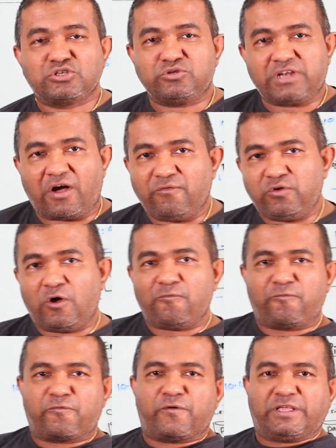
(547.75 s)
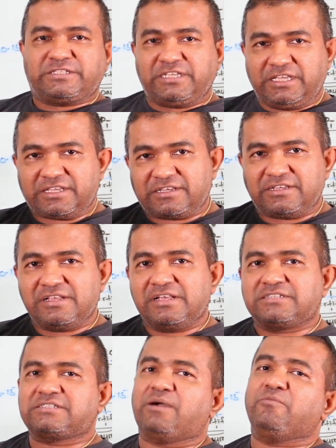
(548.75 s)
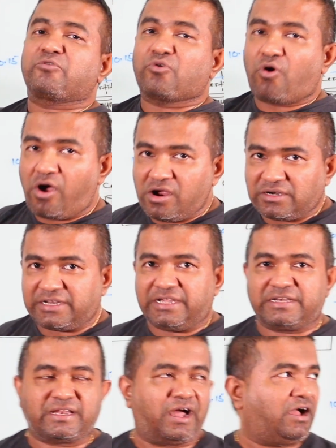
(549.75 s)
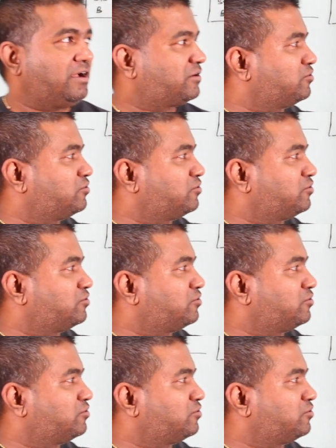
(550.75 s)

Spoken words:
So now you are fetching some wrong data